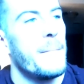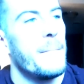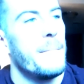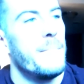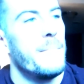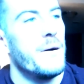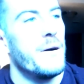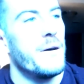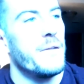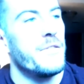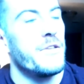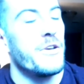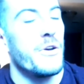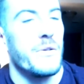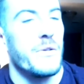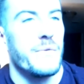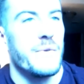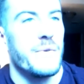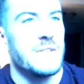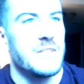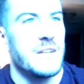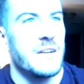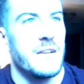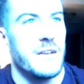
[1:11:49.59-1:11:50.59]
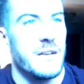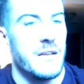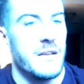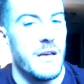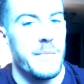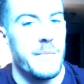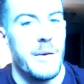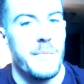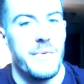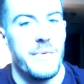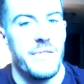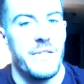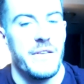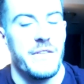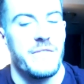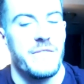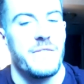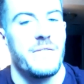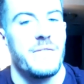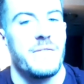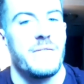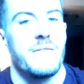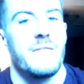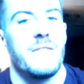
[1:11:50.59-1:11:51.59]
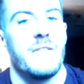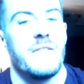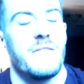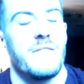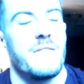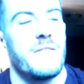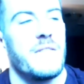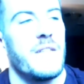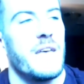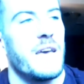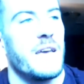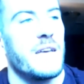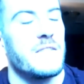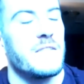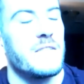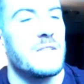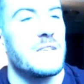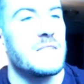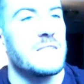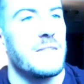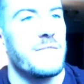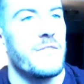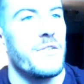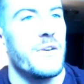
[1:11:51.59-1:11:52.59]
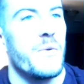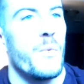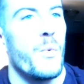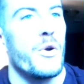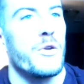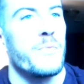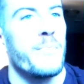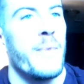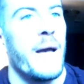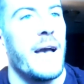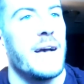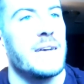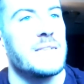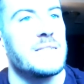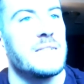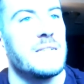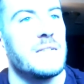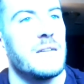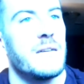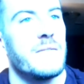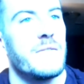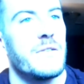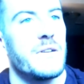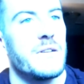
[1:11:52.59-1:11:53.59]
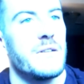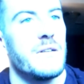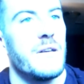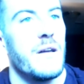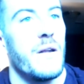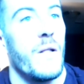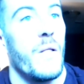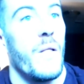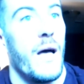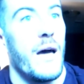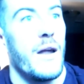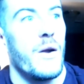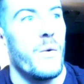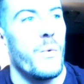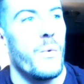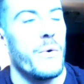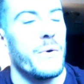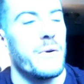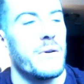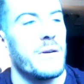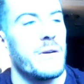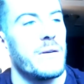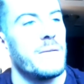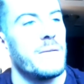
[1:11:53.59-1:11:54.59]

but the only reason it didn't come up in this, this thing is because I've already worked past it and I've already done a lot of work